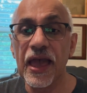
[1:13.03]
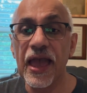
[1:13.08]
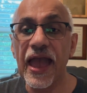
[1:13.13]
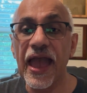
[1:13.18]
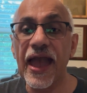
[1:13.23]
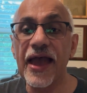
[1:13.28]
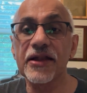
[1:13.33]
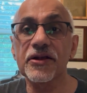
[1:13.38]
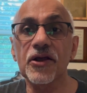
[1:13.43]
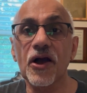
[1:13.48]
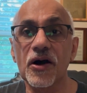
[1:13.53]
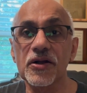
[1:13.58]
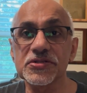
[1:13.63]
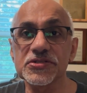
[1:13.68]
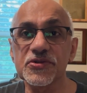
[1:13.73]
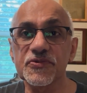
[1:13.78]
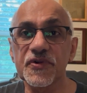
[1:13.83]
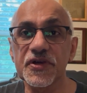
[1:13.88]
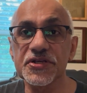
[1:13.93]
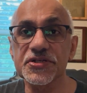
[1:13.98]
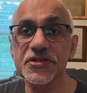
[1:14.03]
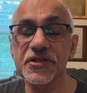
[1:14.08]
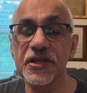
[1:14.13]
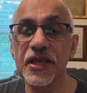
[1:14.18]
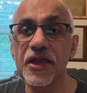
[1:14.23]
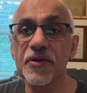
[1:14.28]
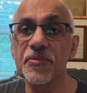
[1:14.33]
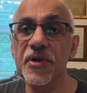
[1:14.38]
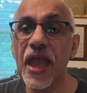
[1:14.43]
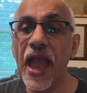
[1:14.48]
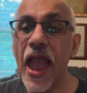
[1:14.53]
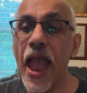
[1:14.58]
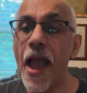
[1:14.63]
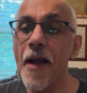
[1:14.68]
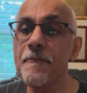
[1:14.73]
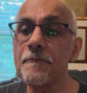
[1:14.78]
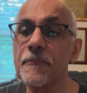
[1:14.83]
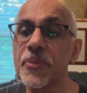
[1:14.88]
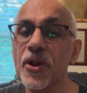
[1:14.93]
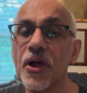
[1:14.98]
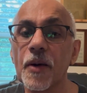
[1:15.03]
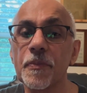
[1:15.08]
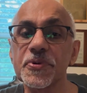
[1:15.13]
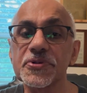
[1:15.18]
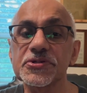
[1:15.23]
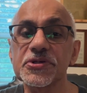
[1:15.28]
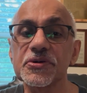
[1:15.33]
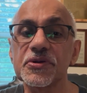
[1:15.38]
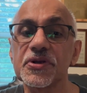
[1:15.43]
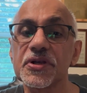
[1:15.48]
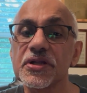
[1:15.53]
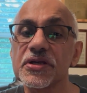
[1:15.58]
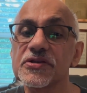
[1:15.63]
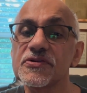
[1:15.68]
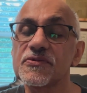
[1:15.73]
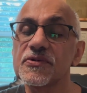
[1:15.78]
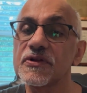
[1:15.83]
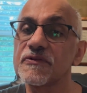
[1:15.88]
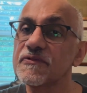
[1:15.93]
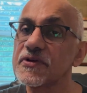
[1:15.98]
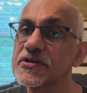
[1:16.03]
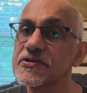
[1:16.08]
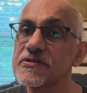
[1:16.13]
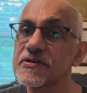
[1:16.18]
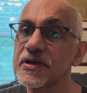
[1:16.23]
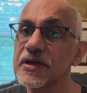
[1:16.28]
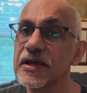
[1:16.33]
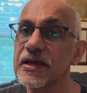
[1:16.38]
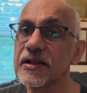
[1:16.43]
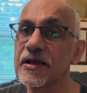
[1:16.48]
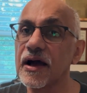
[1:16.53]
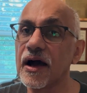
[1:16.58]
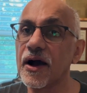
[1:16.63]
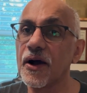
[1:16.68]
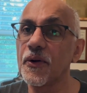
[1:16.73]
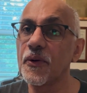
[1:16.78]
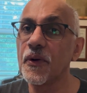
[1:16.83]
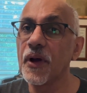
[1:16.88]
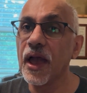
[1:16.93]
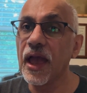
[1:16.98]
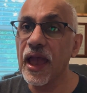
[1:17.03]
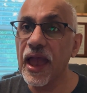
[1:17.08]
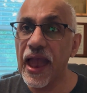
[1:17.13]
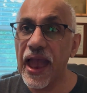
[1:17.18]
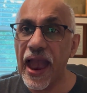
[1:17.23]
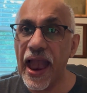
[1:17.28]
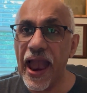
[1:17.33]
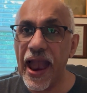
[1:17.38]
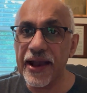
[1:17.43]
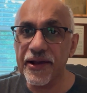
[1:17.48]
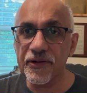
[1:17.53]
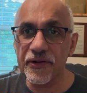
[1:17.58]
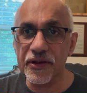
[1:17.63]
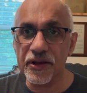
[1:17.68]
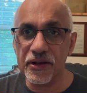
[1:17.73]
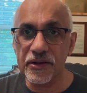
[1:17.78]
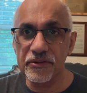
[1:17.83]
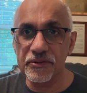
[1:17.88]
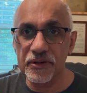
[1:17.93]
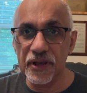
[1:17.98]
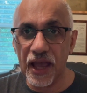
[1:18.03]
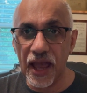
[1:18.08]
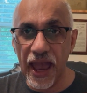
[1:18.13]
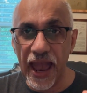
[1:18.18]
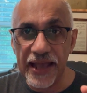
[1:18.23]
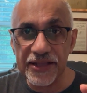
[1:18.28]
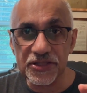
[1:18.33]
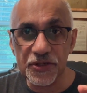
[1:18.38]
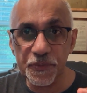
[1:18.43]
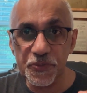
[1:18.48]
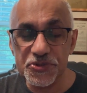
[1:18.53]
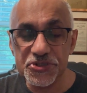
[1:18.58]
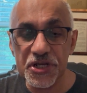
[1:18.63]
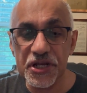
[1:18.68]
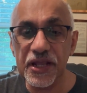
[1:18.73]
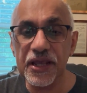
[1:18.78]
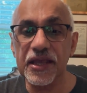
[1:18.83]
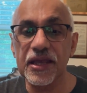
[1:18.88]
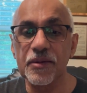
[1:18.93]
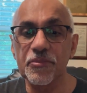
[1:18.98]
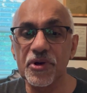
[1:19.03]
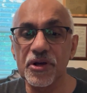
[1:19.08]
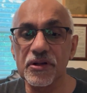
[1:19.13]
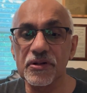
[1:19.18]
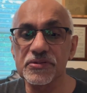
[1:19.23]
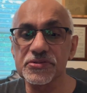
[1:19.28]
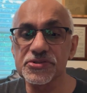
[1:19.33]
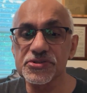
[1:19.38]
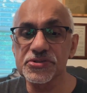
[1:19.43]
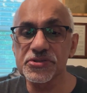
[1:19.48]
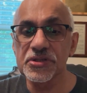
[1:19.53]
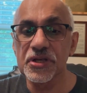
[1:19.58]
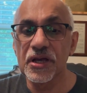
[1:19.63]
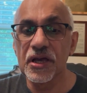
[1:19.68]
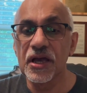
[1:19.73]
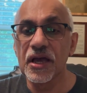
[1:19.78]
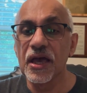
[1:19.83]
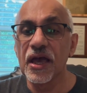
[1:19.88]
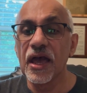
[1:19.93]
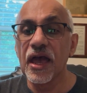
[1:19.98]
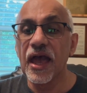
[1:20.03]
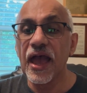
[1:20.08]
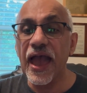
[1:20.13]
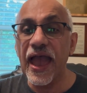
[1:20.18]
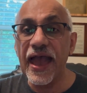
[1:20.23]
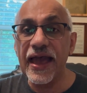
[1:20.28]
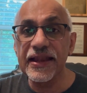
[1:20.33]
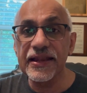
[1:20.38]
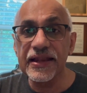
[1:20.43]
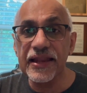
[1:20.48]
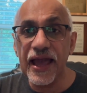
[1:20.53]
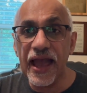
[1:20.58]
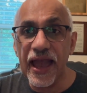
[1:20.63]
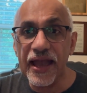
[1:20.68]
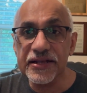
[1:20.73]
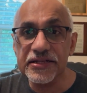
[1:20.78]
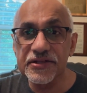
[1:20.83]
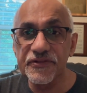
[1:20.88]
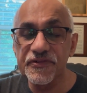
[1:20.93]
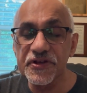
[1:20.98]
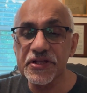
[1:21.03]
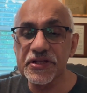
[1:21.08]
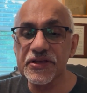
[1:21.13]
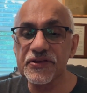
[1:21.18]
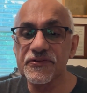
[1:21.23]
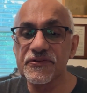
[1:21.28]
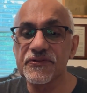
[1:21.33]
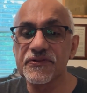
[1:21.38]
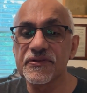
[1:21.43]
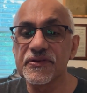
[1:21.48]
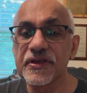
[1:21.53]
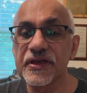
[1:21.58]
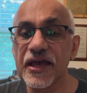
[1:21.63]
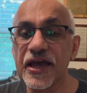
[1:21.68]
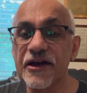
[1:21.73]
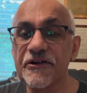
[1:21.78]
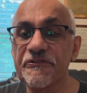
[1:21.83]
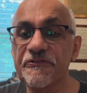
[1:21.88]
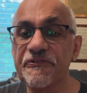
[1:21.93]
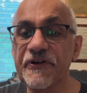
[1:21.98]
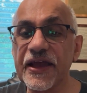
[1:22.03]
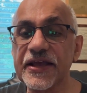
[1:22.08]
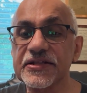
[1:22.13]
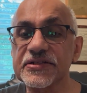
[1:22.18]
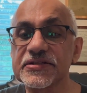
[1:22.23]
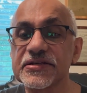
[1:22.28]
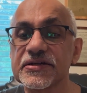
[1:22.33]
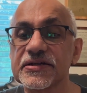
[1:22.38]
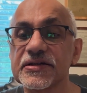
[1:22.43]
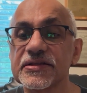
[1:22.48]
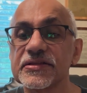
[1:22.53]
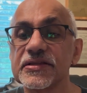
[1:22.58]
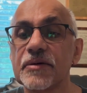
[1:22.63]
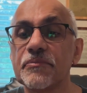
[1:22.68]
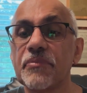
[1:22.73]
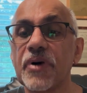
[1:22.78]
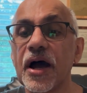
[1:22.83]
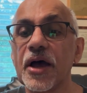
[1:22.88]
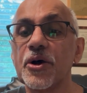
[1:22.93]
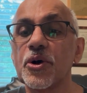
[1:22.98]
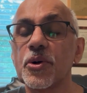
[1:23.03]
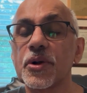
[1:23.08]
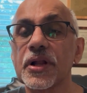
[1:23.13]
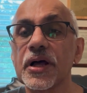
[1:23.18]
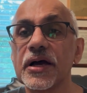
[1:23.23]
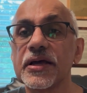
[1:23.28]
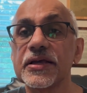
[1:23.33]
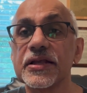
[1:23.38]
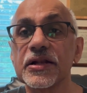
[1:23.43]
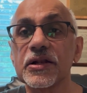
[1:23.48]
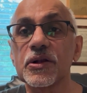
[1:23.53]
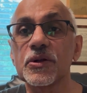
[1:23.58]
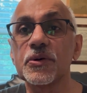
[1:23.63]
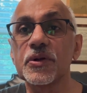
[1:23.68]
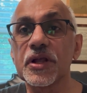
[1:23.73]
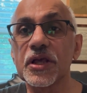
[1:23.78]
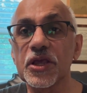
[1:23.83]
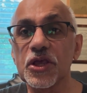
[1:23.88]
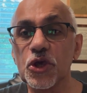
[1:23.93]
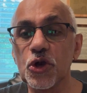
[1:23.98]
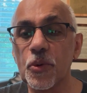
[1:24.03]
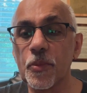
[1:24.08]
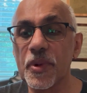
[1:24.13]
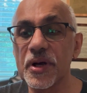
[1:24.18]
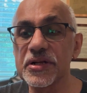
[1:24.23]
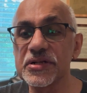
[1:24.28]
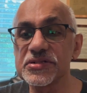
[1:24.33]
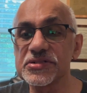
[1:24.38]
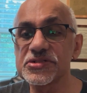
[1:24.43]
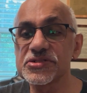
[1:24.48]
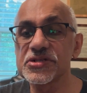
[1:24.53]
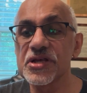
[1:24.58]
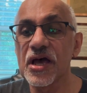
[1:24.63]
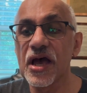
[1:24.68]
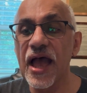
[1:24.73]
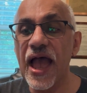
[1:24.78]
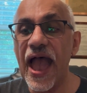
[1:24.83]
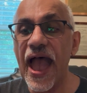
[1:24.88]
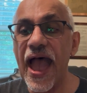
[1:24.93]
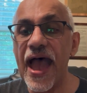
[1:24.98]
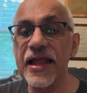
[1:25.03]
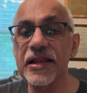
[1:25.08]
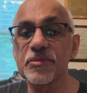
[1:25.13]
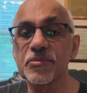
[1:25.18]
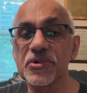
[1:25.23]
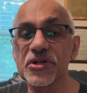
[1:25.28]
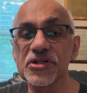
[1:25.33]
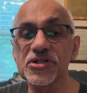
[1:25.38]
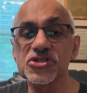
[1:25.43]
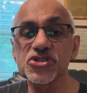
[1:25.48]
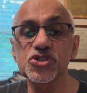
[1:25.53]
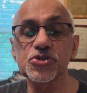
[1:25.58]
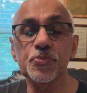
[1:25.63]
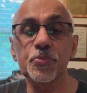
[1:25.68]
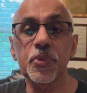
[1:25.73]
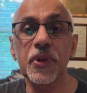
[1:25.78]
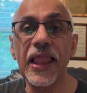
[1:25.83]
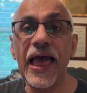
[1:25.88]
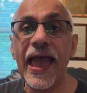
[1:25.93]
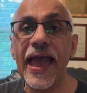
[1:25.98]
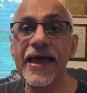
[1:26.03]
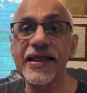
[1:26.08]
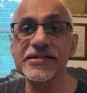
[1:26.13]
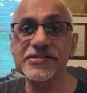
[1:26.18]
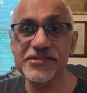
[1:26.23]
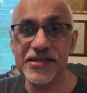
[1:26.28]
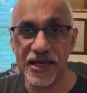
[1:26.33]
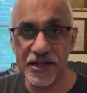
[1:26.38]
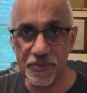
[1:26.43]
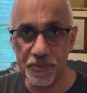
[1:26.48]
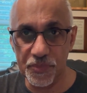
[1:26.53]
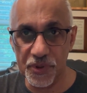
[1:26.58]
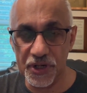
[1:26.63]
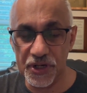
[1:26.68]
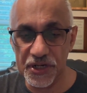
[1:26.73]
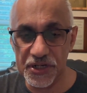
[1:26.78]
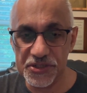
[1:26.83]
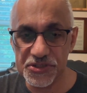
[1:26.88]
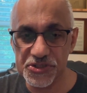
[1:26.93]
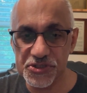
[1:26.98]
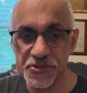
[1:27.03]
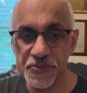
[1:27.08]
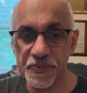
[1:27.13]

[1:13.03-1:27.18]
and conservation gave me ample opportunities to investigate how anthropogenic chemicals and activities affect the biota, including humans, animals, plants, and birds.